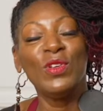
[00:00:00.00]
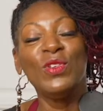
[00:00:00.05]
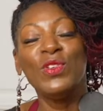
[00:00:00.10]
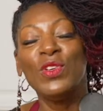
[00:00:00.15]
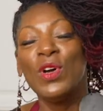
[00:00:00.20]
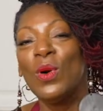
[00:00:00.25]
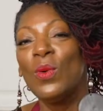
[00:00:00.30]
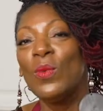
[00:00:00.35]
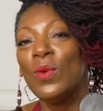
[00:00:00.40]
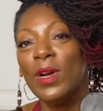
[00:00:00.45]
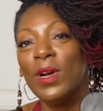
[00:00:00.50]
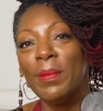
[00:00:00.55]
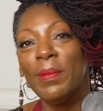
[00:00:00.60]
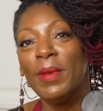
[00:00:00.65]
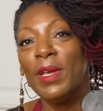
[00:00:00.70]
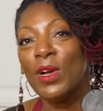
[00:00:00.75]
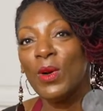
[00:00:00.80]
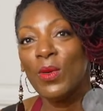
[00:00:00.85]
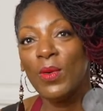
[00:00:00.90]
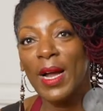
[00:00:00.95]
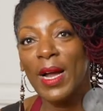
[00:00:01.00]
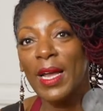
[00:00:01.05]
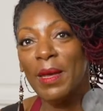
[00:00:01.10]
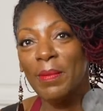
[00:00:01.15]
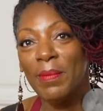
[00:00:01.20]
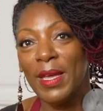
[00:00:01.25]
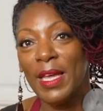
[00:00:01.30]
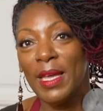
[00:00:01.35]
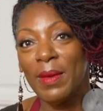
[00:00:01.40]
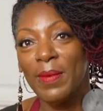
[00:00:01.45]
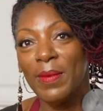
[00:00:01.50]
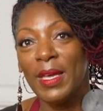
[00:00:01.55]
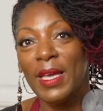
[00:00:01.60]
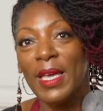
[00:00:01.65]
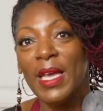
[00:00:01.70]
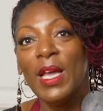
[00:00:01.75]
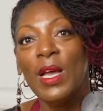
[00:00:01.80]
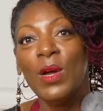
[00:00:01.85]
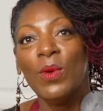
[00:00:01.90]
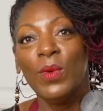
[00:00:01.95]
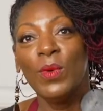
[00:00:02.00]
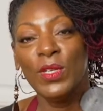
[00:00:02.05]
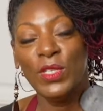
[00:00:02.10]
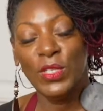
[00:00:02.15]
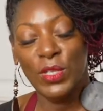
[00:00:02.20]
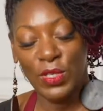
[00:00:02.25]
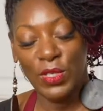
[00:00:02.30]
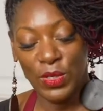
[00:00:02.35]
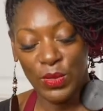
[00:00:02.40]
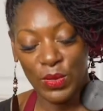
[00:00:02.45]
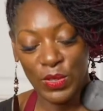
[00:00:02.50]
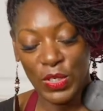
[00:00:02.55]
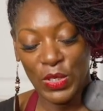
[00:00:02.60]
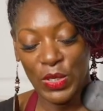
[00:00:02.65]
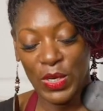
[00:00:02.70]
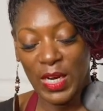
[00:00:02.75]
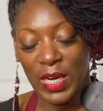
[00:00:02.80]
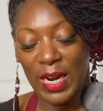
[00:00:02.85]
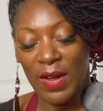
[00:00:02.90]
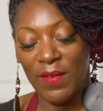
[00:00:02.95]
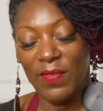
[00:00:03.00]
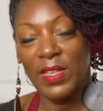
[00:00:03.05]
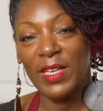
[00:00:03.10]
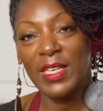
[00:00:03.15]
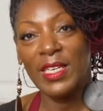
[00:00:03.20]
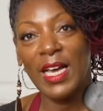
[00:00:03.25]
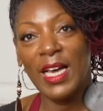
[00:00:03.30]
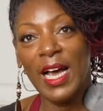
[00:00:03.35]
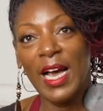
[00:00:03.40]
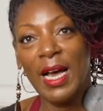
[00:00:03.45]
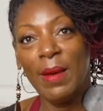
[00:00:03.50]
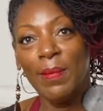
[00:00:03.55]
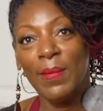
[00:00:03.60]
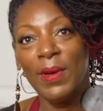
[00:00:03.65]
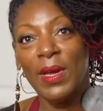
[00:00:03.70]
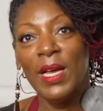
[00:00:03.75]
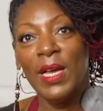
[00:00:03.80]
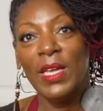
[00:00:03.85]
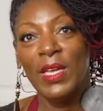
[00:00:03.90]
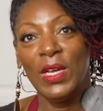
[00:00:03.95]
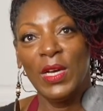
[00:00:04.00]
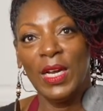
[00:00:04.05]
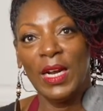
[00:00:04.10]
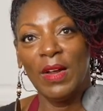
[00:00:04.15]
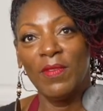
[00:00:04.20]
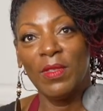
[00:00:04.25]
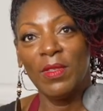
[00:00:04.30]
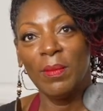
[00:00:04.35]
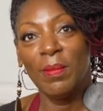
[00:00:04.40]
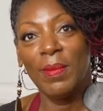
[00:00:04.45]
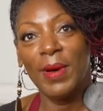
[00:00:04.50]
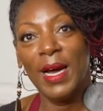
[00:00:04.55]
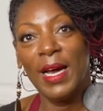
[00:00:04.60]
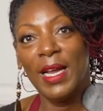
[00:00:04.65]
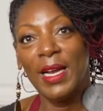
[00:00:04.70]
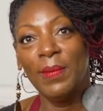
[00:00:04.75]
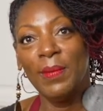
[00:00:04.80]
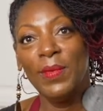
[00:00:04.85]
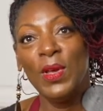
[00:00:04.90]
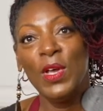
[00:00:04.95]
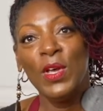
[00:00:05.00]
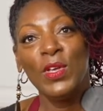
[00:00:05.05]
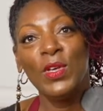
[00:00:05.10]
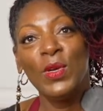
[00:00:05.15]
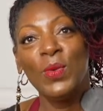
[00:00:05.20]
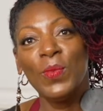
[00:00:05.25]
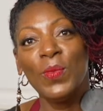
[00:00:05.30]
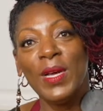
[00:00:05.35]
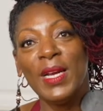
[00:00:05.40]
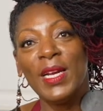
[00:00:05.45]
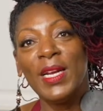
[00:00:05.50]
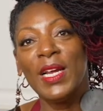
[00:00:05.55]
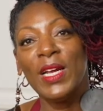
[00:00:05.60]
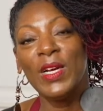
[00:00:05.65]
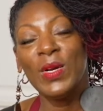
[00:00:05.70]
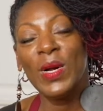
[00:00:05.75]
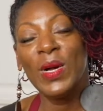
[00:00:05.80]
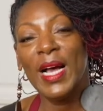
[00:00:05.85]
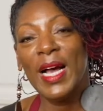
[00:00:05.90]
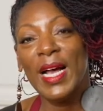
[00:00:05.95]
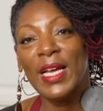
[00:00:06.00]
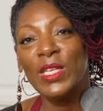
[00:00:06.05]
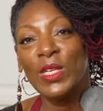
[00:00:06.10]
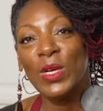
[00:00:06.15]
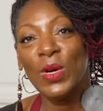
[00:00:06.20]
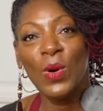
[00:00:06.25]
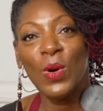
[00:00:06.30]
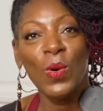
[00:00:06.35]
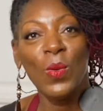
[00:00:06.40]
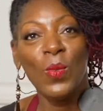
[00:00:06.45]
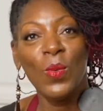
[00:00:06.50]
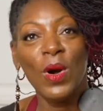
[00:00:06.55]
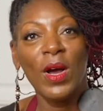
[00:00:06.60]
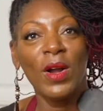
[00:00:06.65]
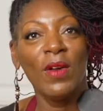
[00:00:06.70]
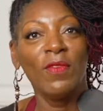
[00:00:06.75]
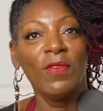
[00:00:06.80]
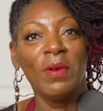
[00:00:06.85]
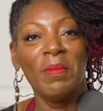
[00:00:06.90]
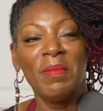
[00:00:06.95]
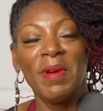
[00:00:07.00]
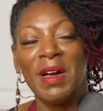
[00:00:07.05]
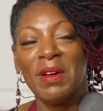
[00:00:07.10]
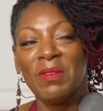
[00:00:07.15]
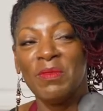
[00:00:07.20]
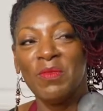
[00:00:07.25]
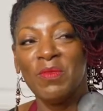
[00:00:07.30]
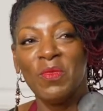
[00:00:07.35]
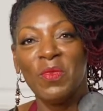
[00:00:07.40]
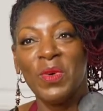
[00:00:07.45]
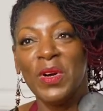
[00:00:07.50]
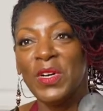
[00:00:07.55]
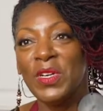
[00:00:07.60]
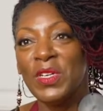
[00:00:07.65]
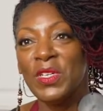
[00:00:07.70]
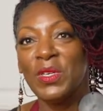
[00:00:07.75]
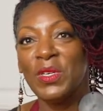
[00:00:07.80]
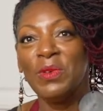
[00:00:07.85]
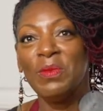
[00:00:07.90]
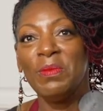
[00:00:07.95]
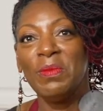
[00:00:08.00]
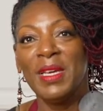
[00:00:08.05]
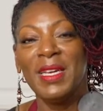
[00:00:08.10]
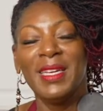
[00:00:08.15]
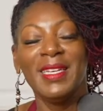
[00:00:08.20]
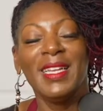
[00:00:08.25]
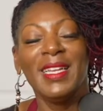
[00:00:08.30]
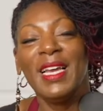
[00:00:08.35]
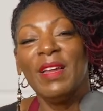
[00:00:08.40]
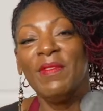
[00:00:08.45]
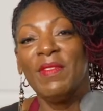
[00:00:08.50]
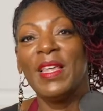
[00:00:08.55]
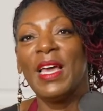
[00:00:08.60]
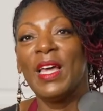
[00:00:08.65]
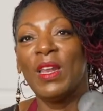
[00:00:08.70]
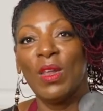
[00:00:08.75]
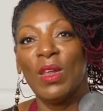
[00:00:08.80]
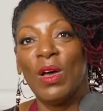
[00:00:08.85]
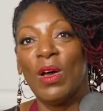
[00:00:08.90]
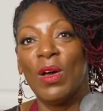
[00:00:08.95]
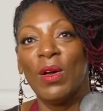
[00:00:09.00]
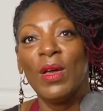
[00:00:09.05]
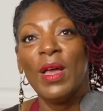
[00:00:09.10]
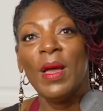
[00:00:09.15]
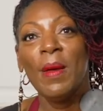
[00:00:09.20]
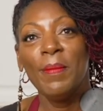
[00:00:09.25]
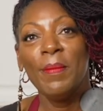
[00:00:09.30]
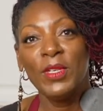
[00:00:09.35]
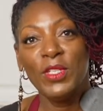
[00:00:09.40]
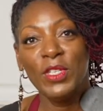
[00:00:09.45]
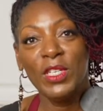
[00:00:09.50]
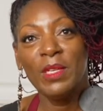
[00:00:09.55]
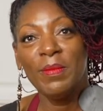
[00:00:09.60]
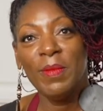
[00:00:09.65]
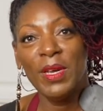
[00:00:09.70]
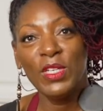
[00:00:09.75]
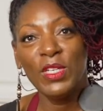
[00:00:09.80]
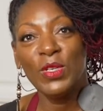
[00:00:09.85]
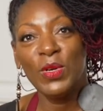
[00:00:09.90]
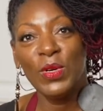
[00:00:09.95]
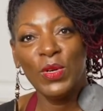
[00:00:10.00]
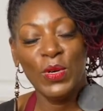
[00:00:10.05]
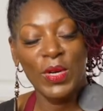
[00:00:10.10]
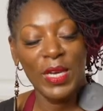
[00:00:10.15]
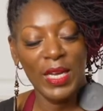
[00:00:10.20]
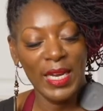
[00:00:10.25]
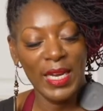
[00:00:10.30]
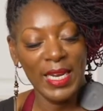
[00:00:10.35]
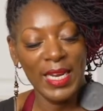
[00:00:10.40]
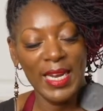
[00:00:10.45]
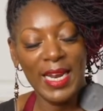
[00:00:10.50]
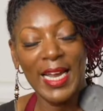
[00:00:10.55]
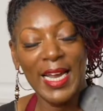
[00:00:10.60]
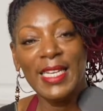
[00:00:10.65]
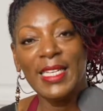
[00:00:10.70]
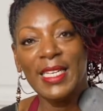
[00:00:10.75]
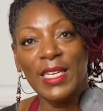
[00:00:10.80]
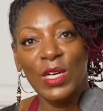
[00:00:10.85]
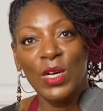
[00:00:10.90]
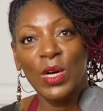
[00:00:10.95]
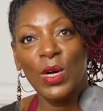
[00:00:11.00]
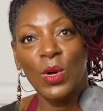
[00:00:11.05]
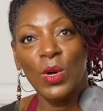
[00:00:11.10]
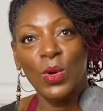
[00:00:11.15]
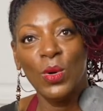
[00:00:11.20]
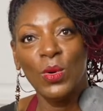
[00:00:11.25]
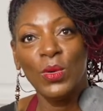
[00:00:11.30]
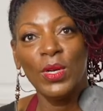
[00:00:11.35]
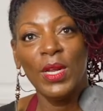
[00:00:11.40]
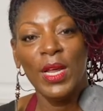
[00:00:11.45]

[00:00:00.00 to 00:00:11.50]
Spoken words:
don't want to be a crybaby, what you do is you cut off the top, you cut off the bottom, you run it under ice cold water for about 1 or 2 minutes, not even that long, but just make sure you get it nice and cold.